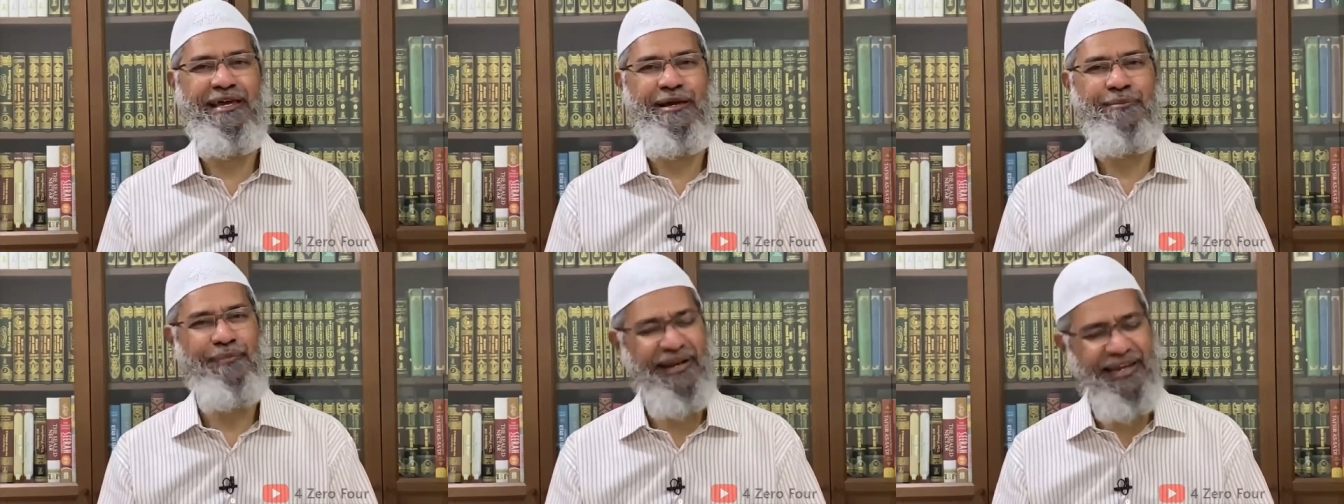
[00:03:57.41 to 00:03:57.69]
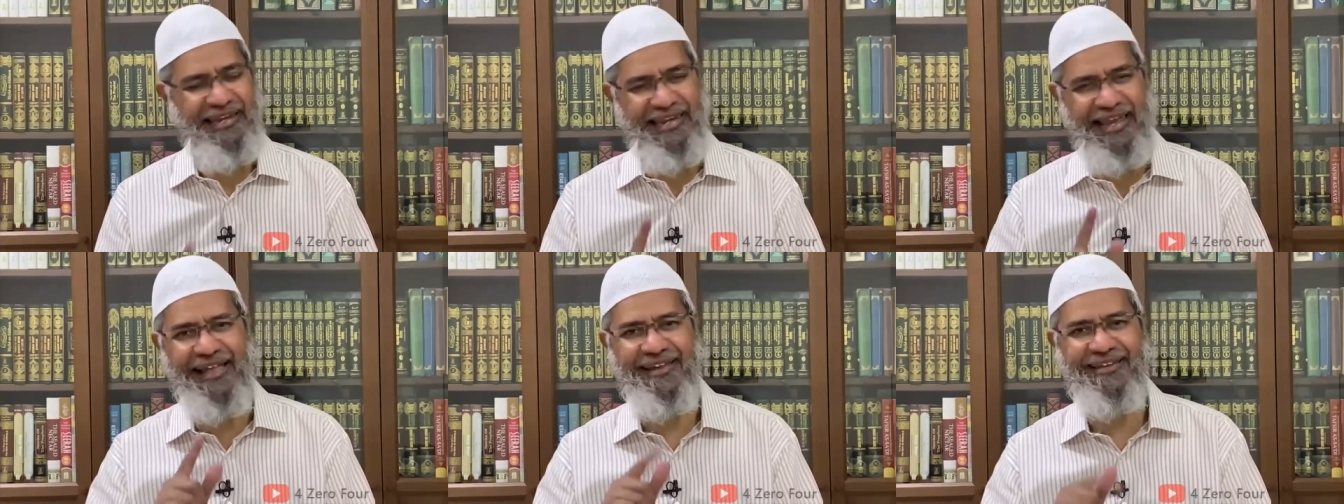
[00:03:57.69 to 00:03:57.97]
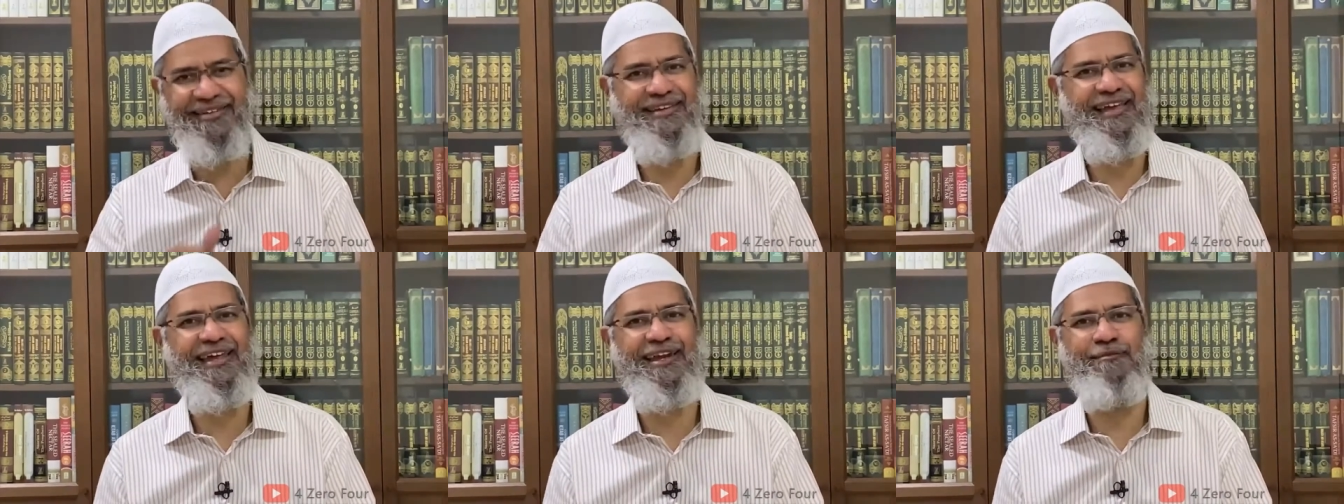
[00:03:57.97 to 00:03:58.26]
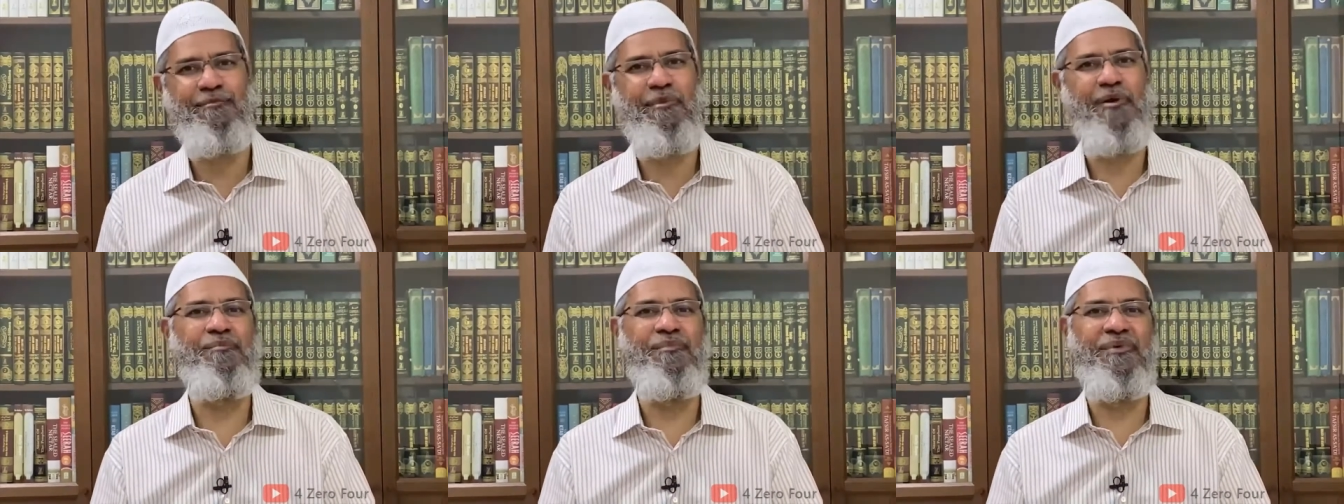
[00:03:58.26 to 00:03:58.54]
But last year, I
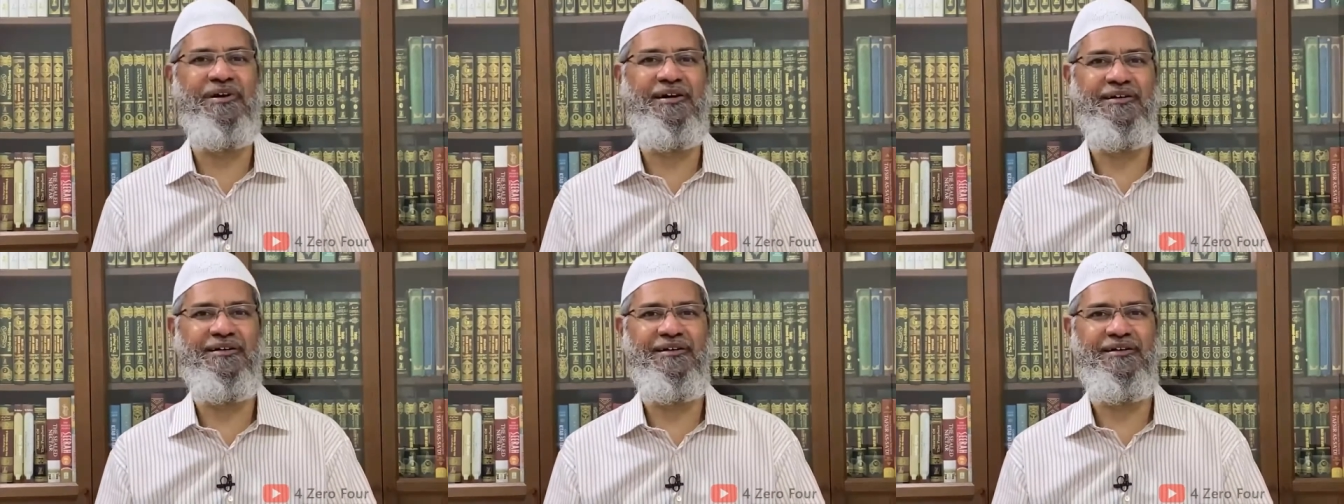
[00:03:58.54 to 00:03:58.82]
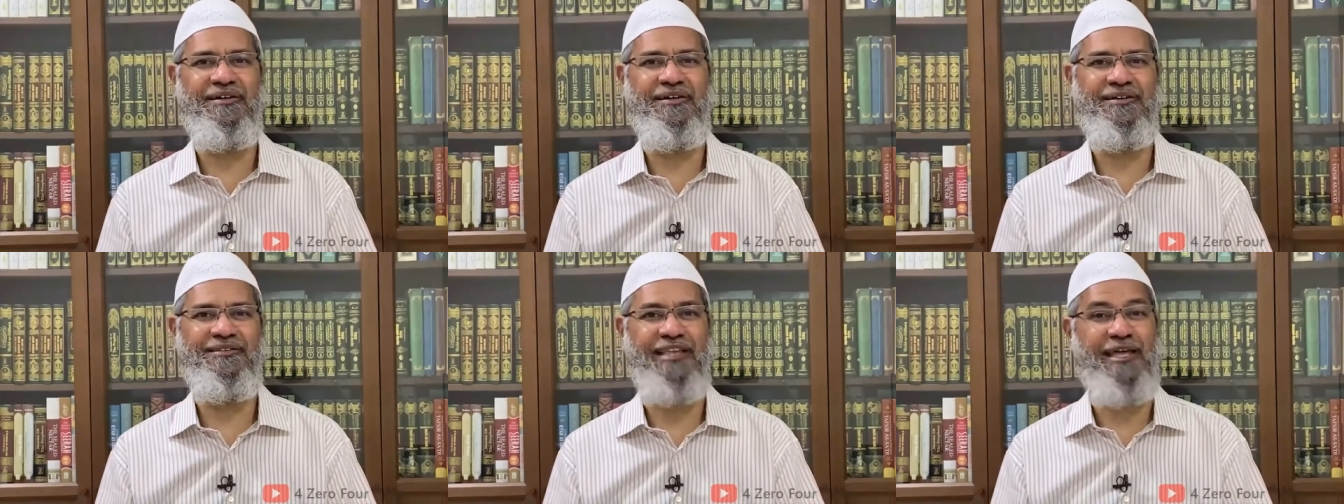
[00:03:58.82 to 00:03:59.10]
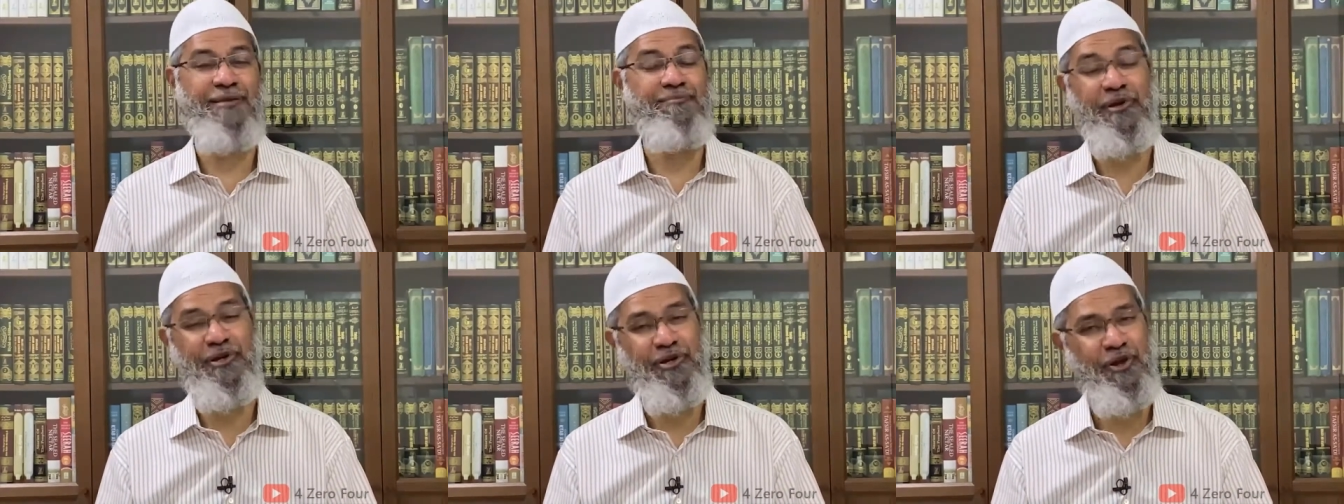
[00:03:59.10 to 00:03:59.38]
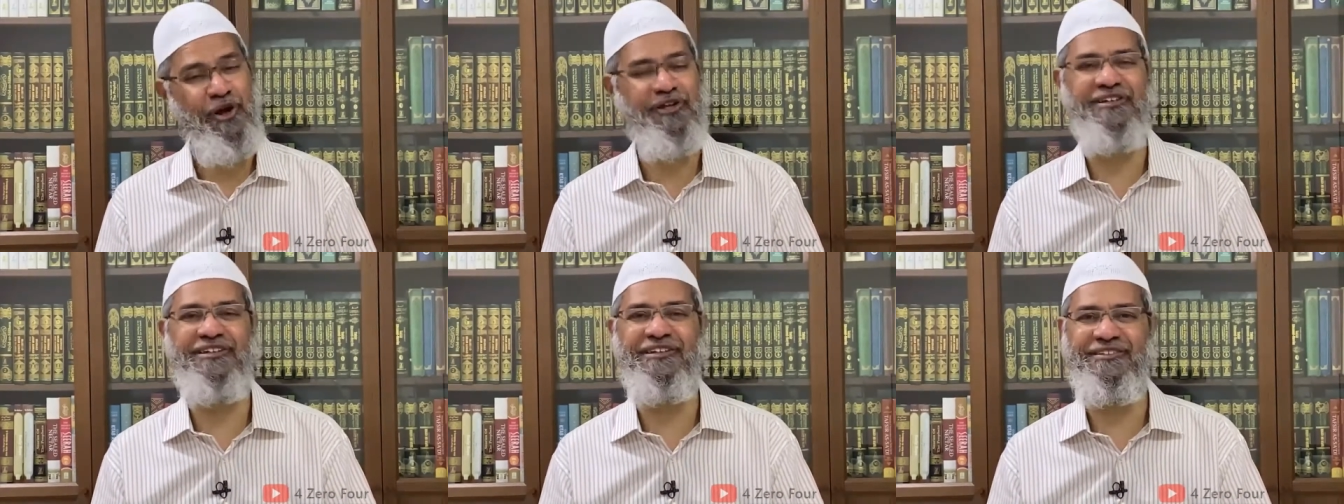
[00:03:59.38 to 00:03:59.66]
remember that my
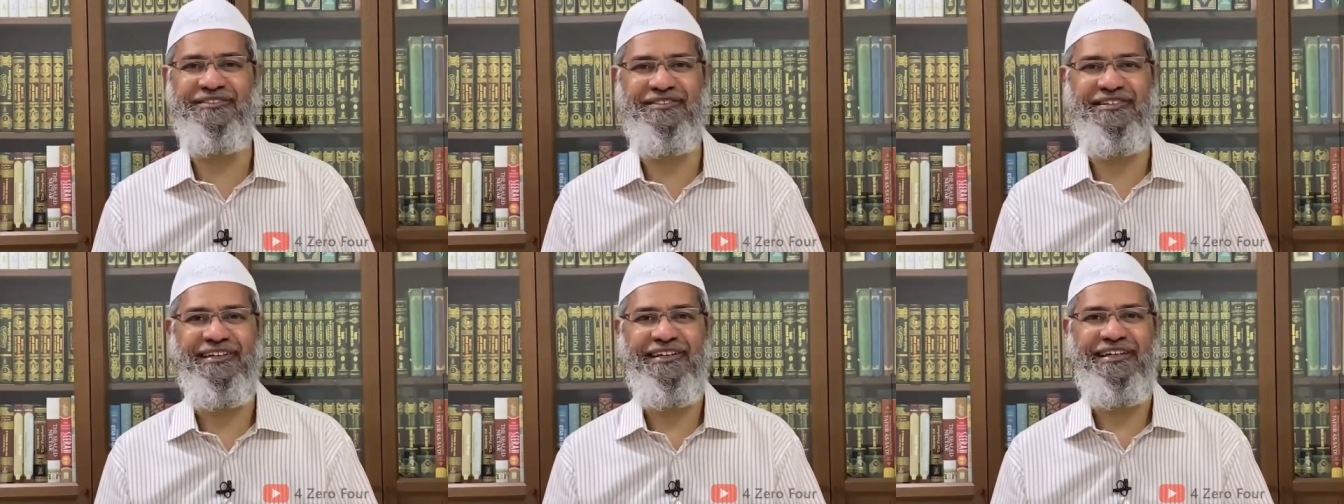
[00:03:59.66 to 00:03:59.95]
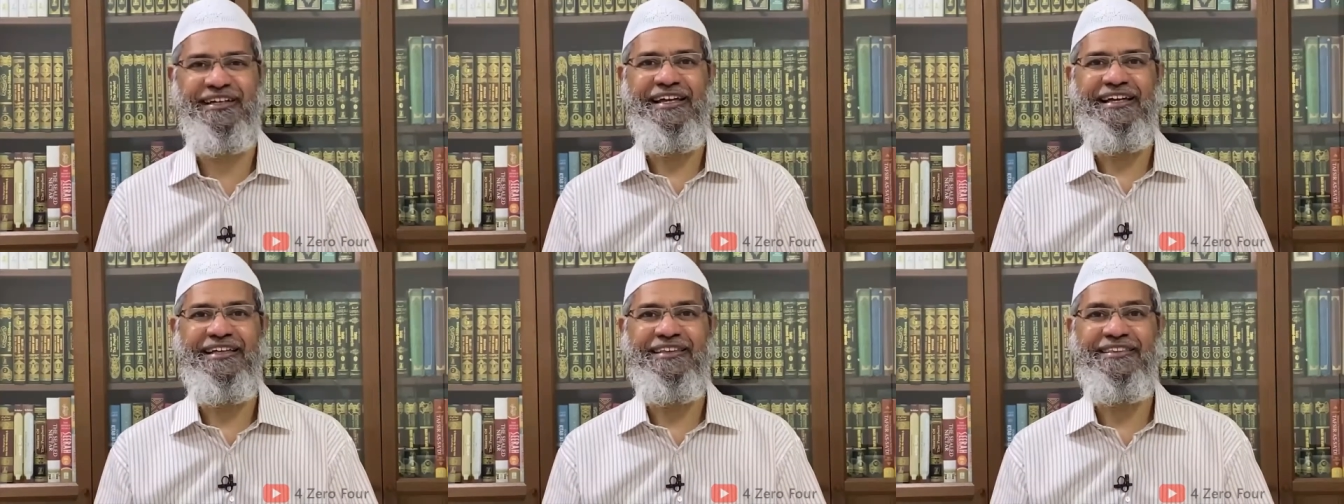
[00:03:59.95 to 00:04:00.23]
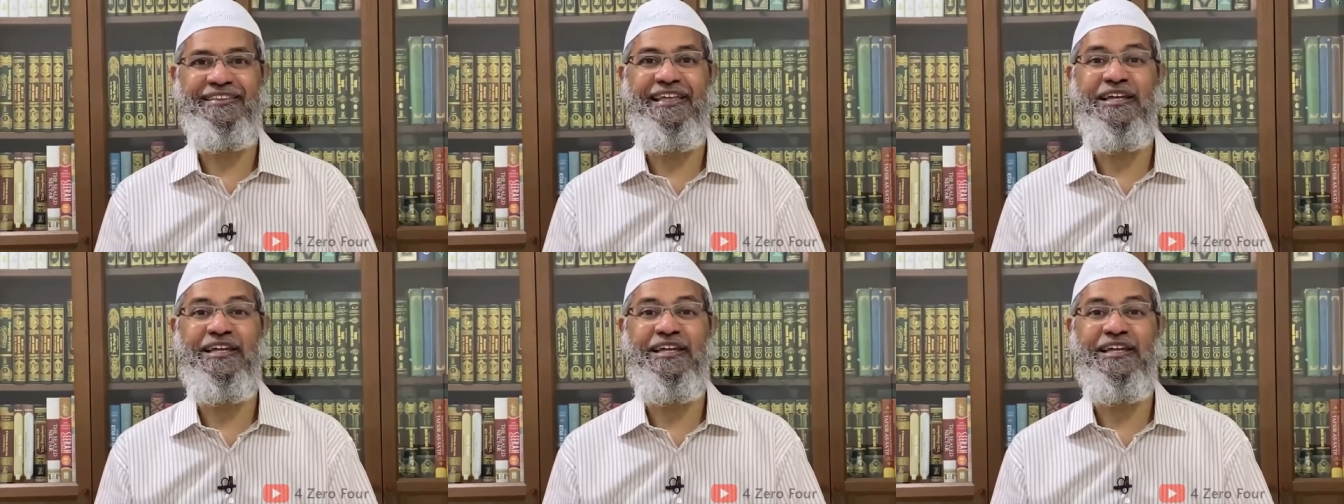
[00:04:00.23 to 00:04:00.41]
daughters, they